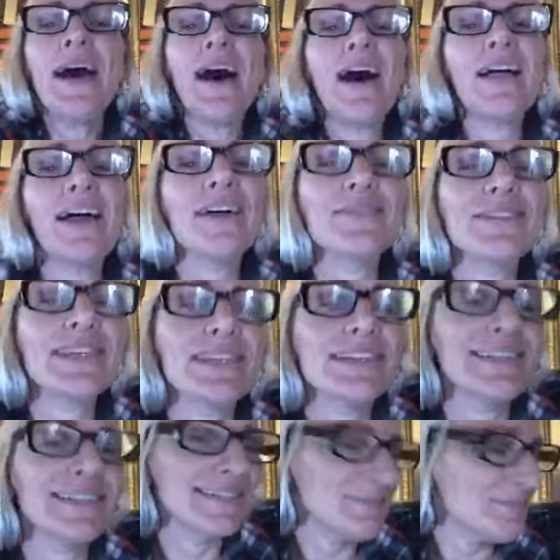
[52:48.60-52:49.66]
I'll have
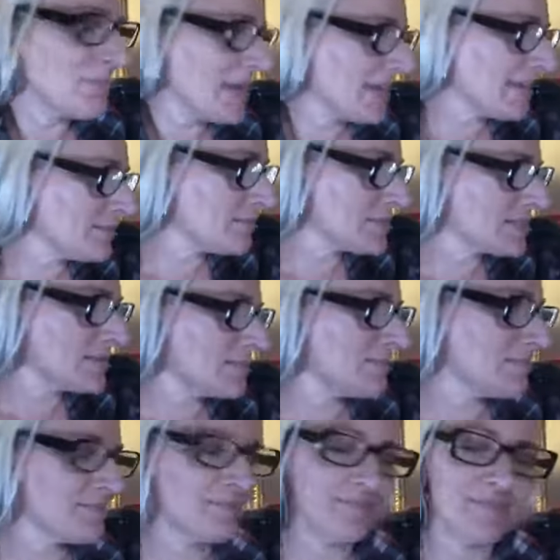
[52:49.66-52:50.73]
to make him some
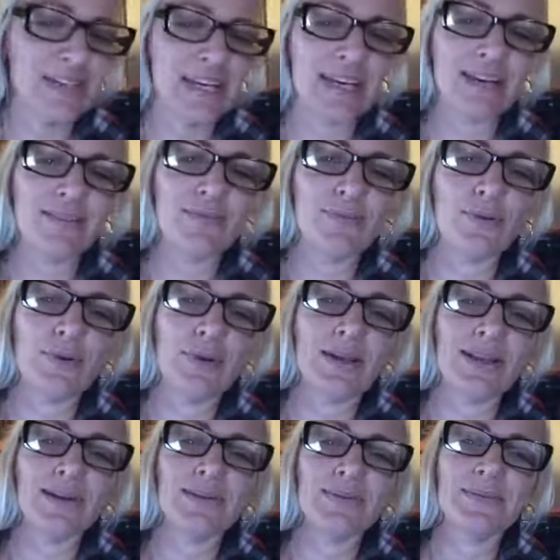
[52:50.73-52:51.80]
kitty formula